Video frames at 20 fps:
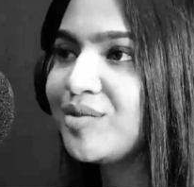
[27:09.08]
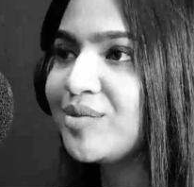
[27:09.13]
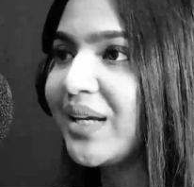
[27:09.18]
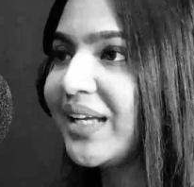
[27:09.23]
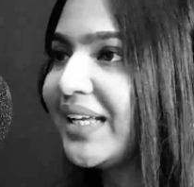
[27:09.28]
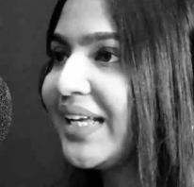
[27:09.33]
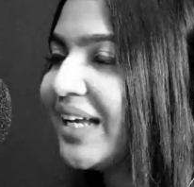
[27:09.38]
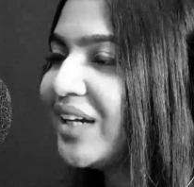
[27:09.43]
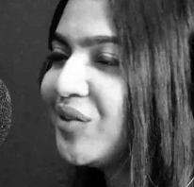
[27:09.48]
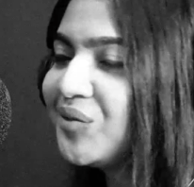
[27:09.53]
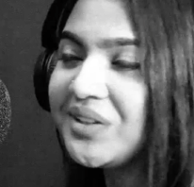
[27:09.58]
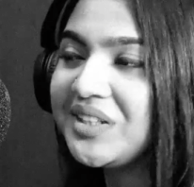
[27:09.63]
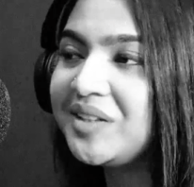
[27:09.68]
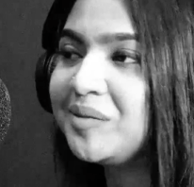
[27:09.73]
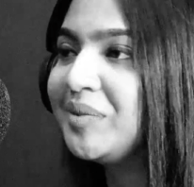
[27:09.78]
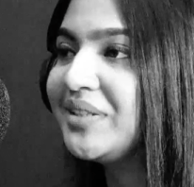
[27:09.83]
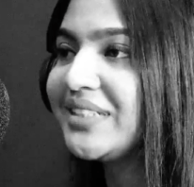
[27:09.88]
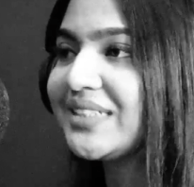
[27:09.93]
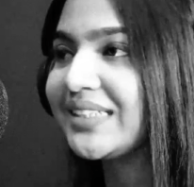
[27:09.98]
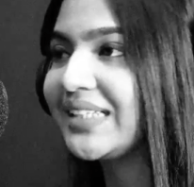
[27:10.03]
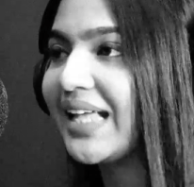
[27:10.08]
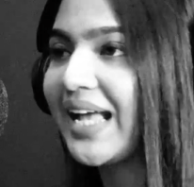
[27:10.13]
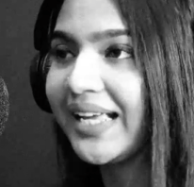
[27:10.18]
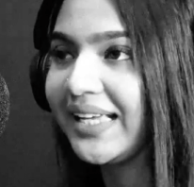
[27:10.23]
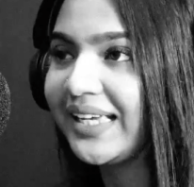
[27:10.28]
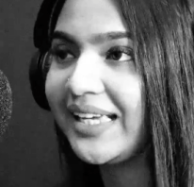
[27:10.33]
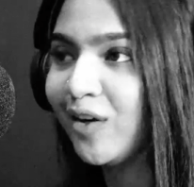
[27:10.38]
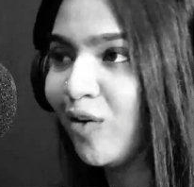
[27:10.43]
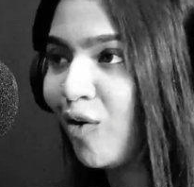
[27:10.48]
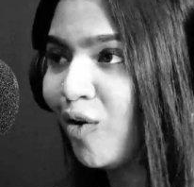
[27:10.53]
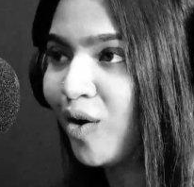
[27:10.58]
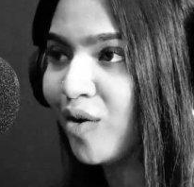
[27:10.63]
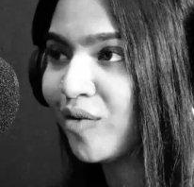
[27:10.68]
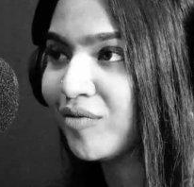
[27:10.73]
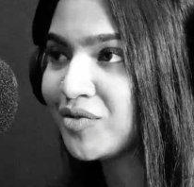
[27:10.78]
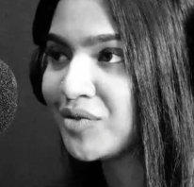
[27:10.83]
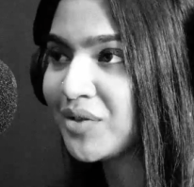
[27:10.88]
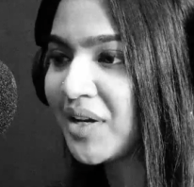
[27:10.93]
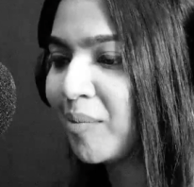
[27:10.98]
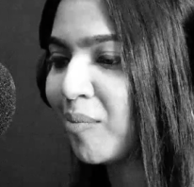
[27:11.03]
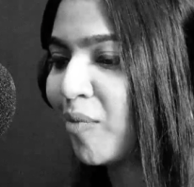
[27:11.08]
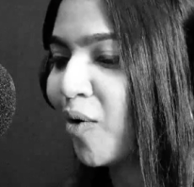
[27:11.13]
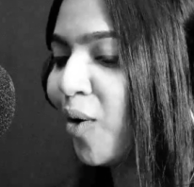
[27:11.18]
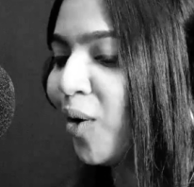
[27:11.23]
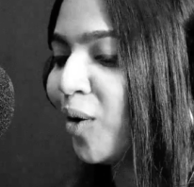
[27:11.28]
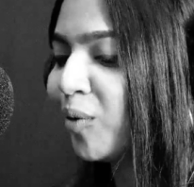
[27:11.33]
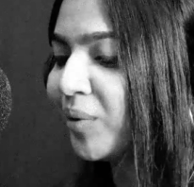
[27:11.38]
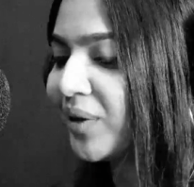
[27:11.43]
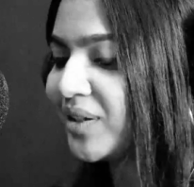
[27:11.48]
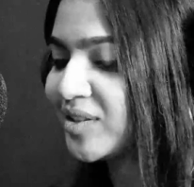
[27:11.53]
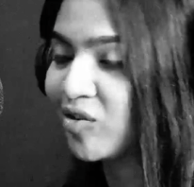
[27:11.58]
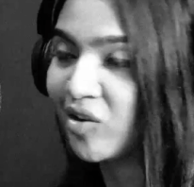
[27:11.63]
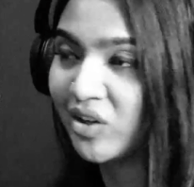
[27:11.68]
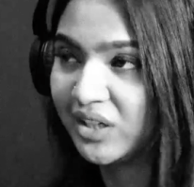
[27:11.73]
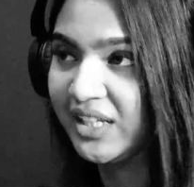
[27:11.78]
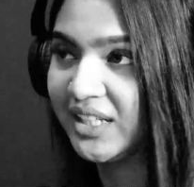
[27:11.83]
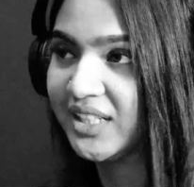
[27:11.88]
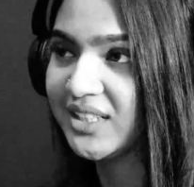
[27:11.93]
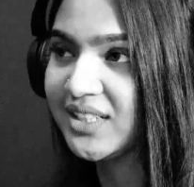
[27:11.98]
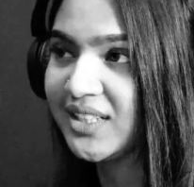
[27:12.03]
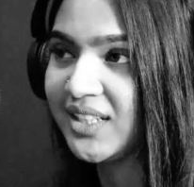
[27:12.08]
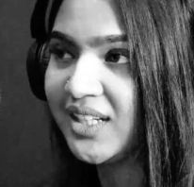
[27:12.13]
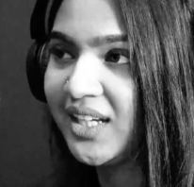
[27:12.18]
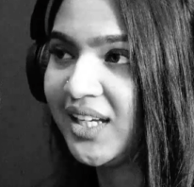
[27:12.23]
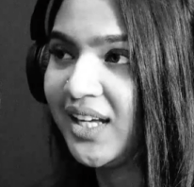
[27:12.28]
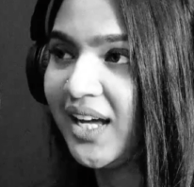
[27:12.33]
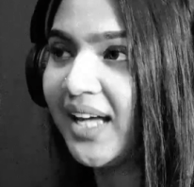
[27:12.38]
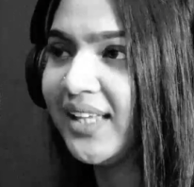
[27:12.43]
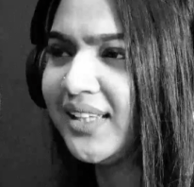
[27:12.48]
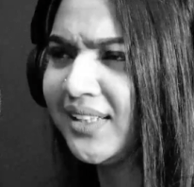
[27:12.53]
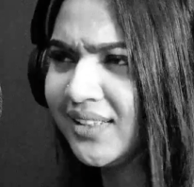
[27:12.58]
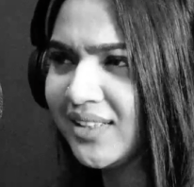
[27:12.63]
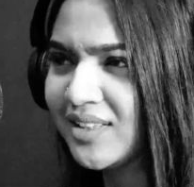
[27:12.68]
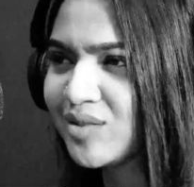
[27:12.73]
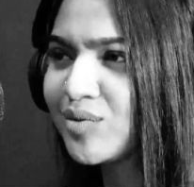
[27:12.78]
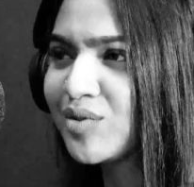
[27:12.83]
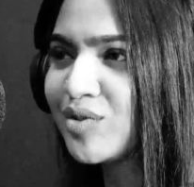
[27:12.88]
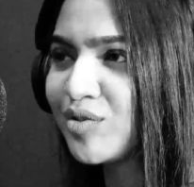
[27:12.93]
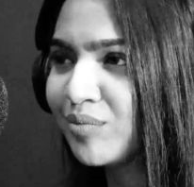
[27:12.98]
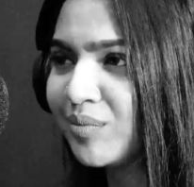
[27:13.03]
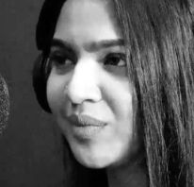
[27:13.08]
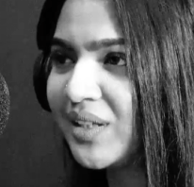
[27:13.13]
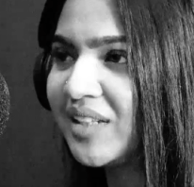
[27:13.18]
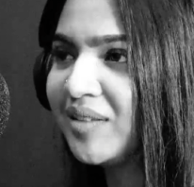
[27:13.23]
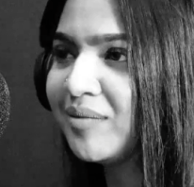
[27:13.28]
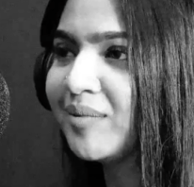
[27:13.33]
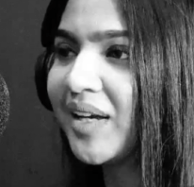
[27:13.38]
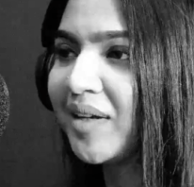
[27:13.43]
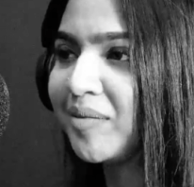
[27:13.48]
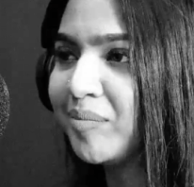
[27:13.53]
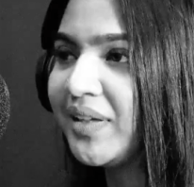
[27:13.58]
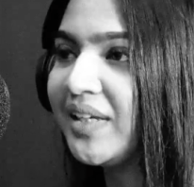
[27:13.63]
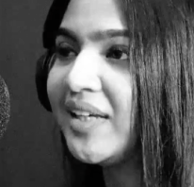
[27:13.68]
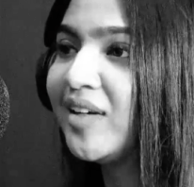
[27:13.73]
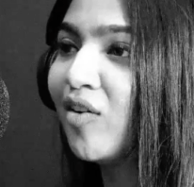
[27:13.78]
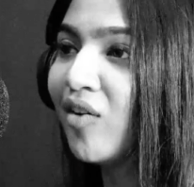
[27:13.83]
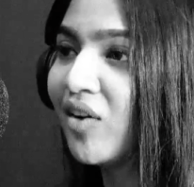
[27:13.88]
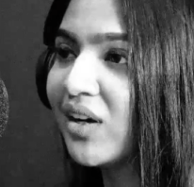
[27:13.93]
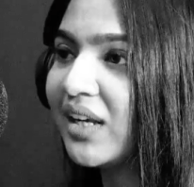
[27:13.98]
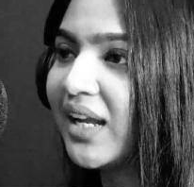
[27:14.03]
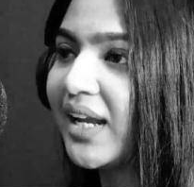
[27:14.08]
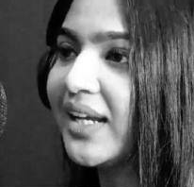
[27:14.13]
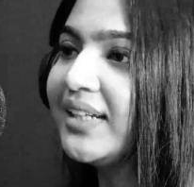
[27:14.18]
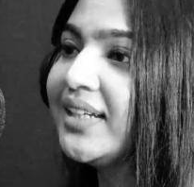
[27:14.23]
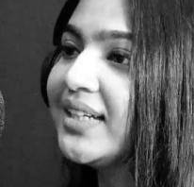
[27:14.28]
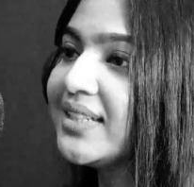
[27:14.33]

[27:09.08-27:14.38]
So I can't really be slacking off. So I'm always on it. I think that's what you mean by being online.